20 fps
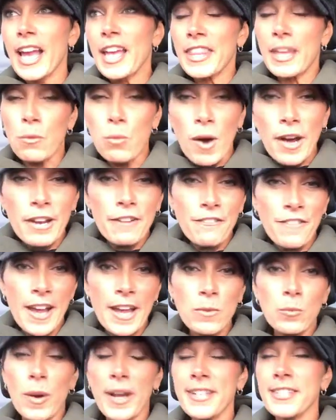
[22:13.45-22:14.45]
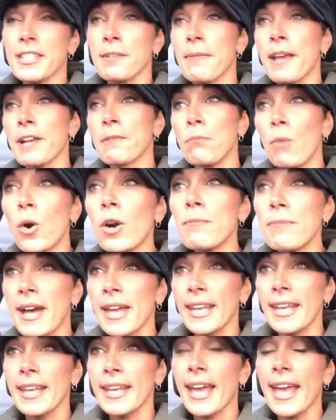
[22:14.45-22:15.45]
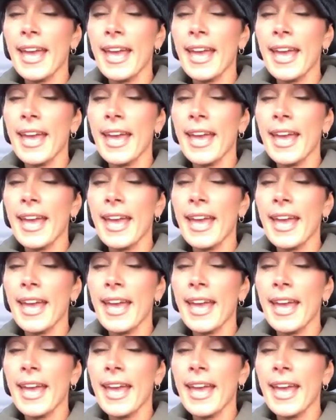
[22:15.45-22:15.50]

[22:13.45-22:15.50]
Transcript: They want to find ways to make more money.